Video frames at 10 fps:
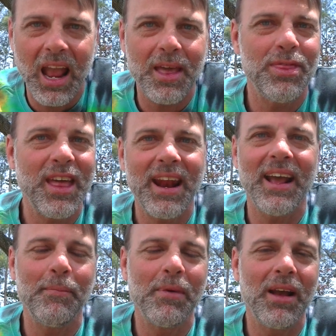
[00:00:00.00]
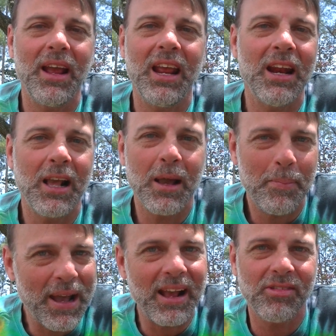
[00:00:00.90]
and then I'm in a
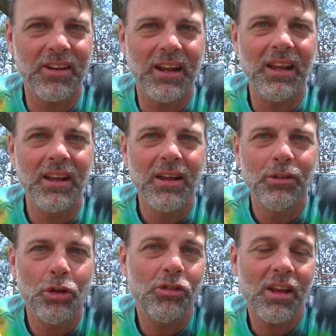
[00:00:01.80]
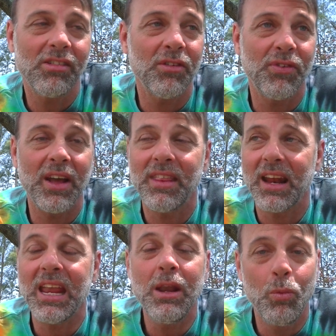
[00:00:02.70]
capacity to testify
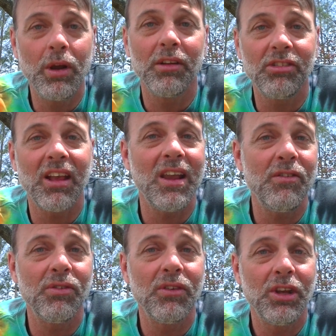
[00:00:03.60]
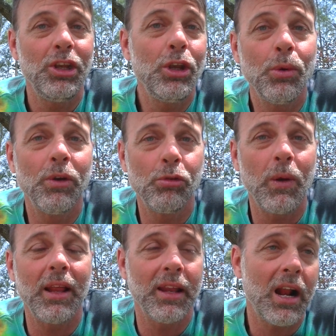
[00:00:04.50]
that he will save you as
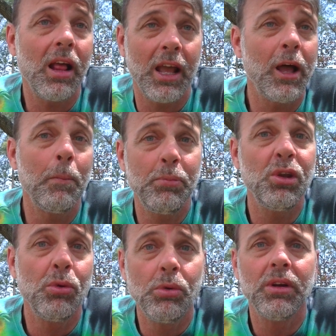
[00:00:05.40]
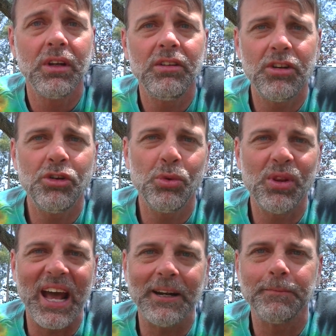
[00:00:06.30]
well, and I'll help you to do
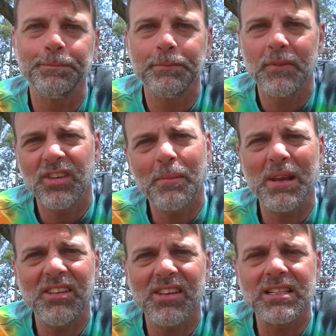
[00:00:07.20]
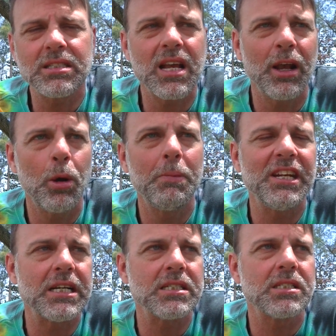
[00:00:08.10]
that. Does that make sense? I hope
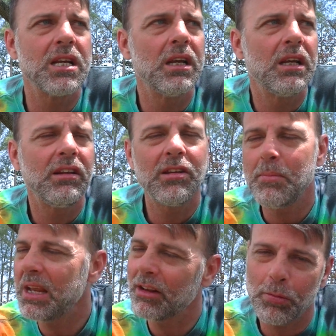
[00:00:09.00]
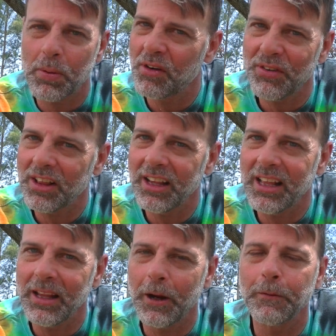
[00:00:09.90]
it does. To me, it's perfectly
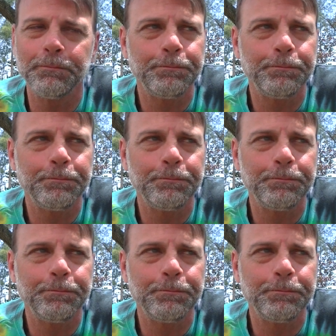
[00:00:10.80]
clear.